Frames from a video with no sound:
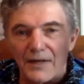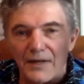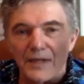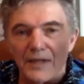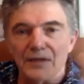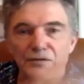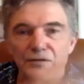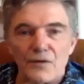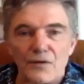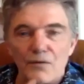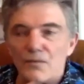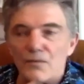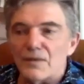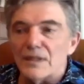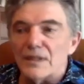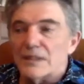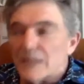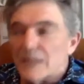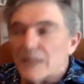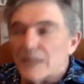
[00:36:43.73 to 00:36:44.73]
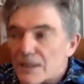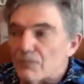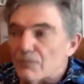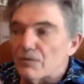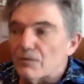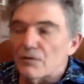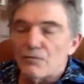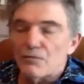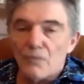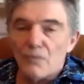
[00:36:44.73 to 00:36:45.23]
So the
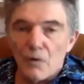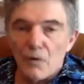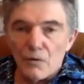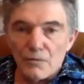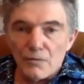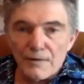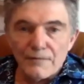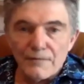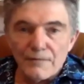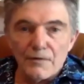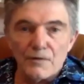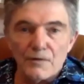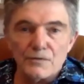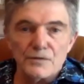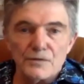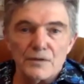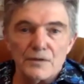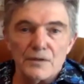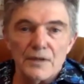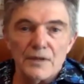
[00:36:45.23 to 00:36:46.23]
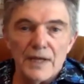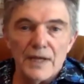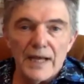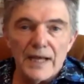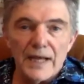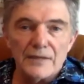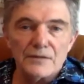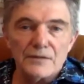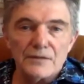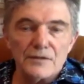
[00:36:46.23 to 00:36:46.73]
literal role reversal
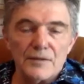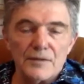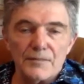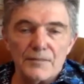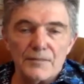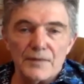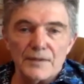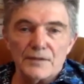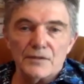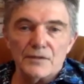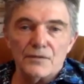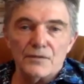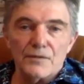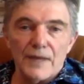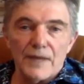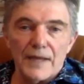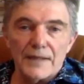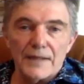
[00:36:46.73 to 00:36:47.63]
has something to that.